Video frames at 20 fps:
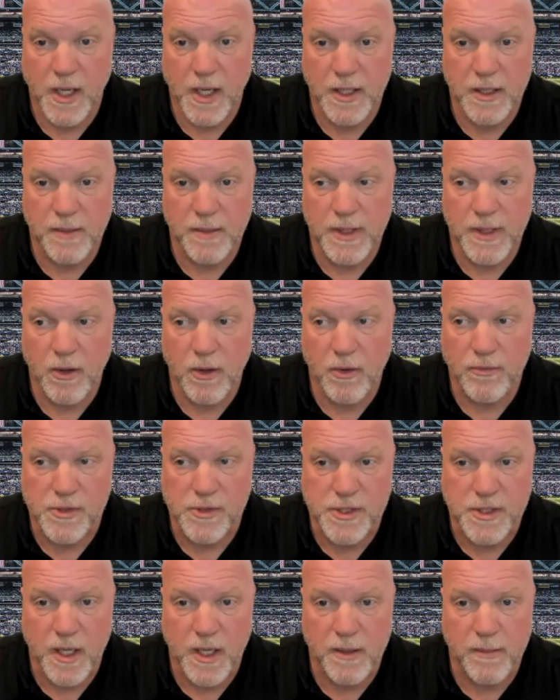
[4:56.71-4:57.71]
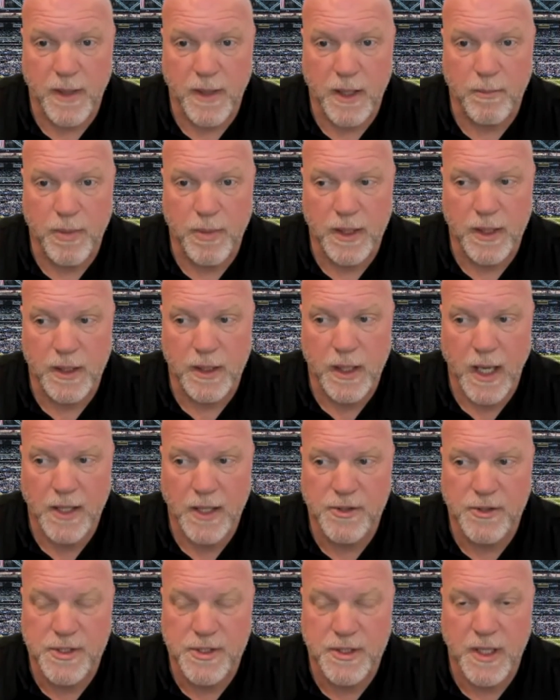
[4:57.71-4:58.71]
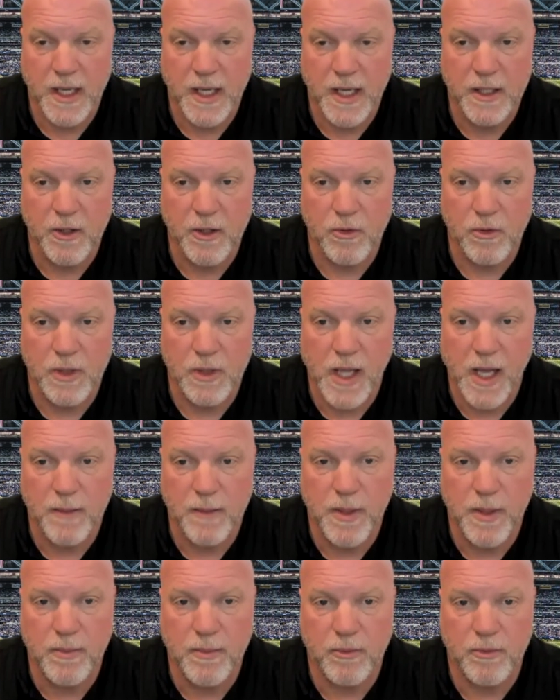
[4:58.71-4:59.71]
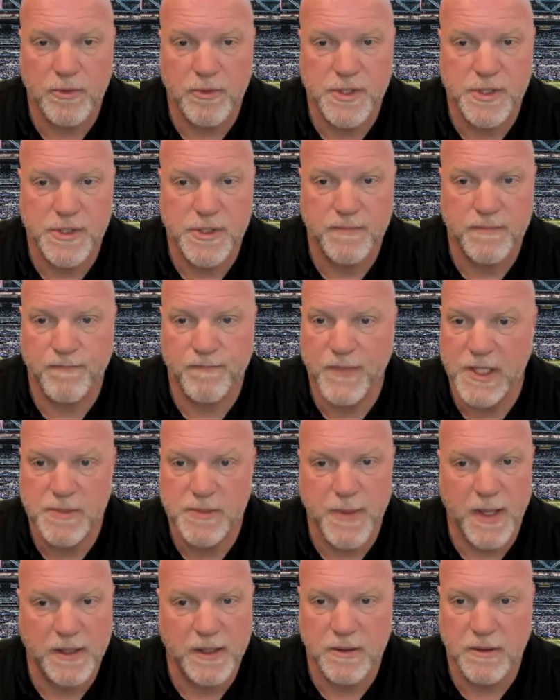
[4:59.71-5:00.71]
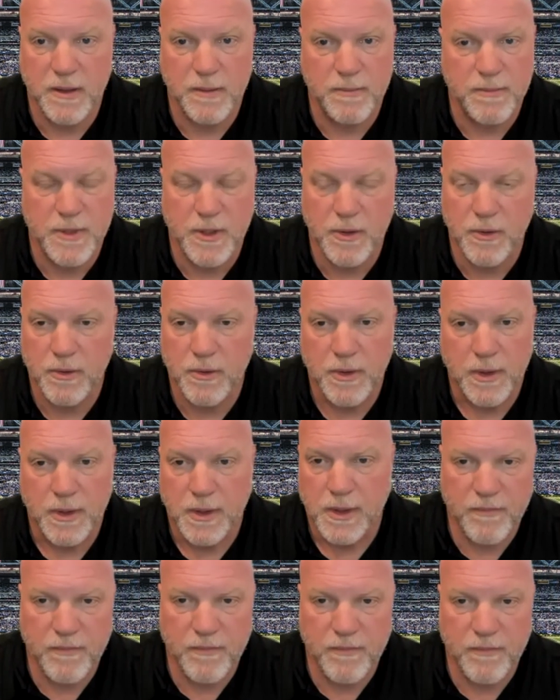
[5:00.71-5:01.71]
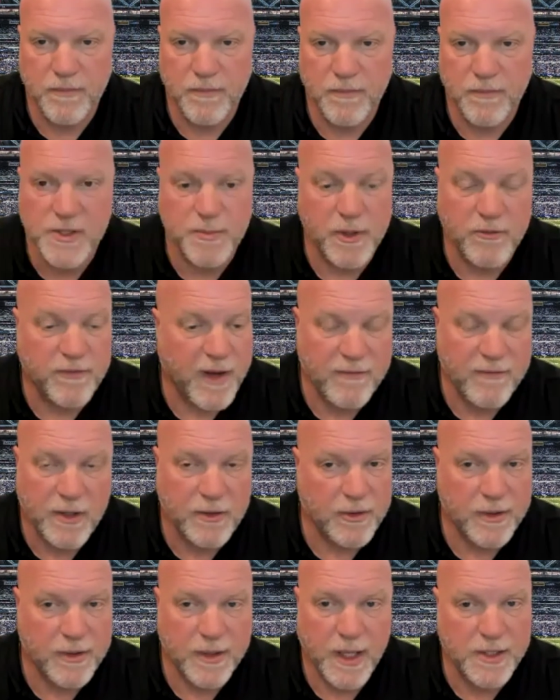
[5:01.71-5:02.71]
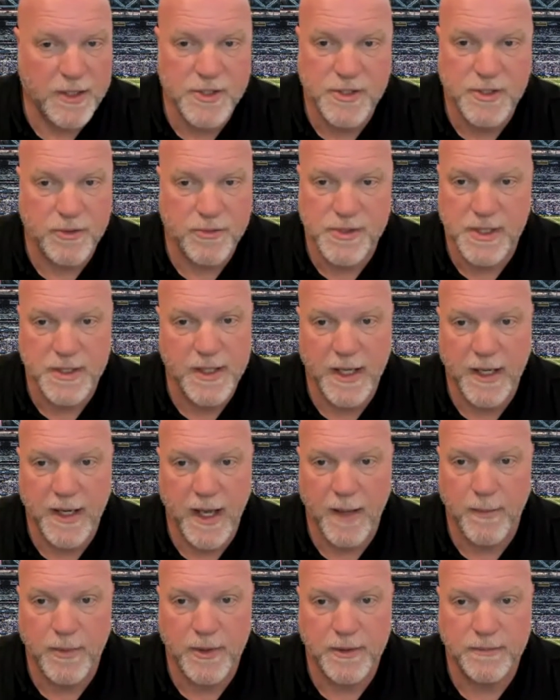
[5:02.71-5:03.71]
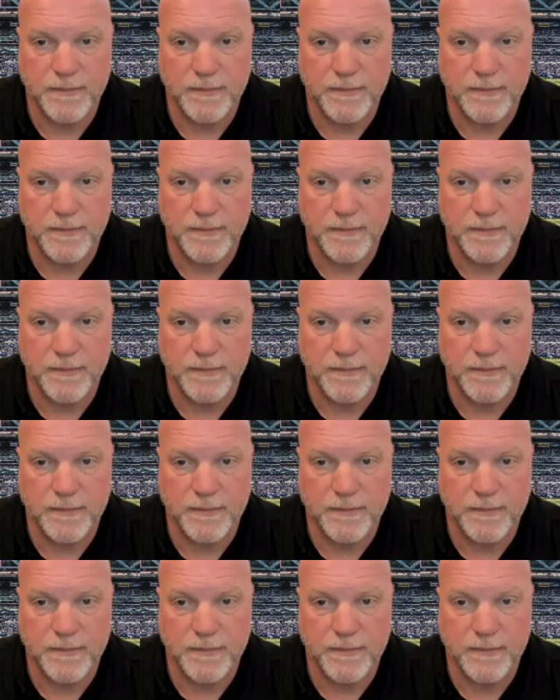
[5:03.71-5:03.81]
I didn't mean to overstate my opinion. I know a lot of people are just expecting them to finish below 500, and I just don't see that happen.